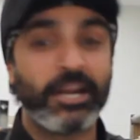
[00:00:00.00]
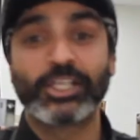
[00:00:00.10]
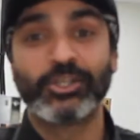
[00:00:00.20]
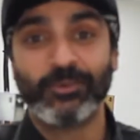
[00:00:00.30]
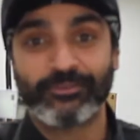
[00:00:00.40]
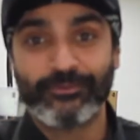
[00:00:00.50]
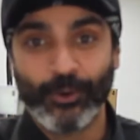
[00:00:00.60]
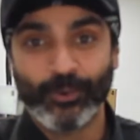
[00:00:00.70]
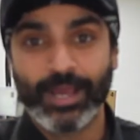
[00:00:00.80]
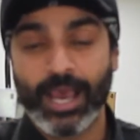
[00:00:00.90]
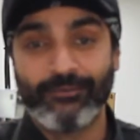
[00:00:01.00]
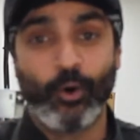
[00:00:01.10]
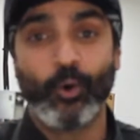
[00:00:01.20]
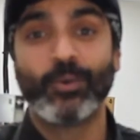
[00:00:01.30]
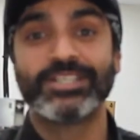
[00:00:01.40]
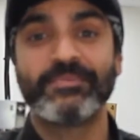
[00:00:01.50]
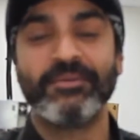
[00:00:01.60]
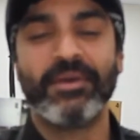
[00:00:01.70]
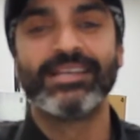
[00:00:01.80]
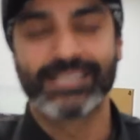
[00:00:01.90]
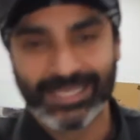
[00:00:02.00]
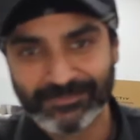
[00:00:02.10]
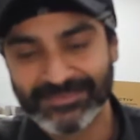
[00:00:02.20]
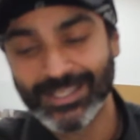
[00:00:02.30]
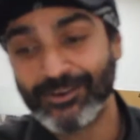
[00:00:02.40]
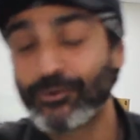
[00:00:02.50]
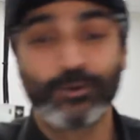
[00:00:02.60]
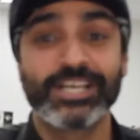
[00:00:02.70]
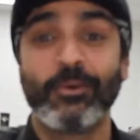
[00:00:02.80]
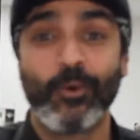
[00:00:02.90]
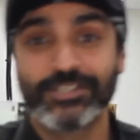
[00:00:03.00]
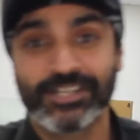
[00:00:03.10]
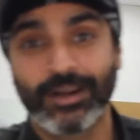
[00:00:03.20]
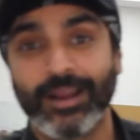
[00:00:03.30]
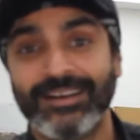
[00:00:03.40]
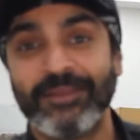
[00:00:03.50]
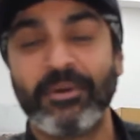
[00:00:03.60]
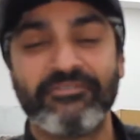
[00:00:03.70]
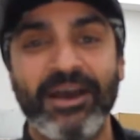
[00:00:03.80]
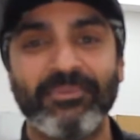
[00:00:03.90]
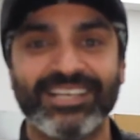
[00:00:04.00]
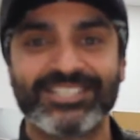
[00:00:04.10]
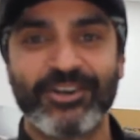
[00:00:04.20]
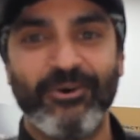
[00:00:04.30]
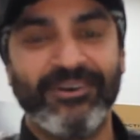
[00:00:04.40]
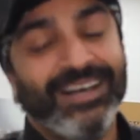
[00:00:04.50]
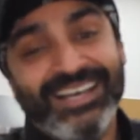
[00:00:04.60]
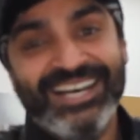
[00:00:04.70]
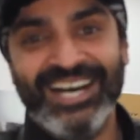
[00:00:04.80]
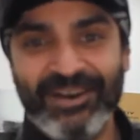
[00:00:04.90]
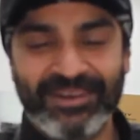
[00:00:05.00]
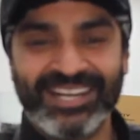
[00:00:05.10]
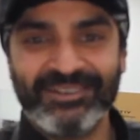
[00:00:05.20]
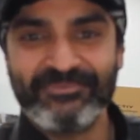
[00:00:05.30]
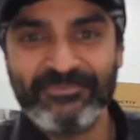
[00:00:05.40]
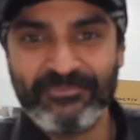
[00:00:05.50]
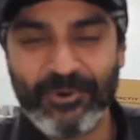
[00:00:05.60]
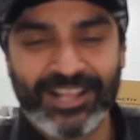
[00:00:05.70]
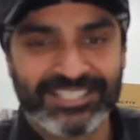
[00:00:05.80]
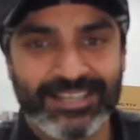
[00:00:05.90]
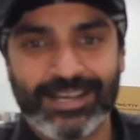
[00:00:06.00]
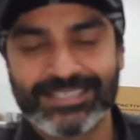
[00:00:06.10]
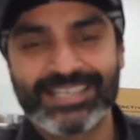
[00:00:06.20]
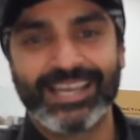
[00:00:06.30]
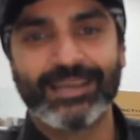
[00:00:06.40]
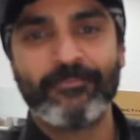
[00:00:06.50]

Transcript: connection with food have always been amazing. Of course, I was the glutton in my family, so I mean, what else can I say?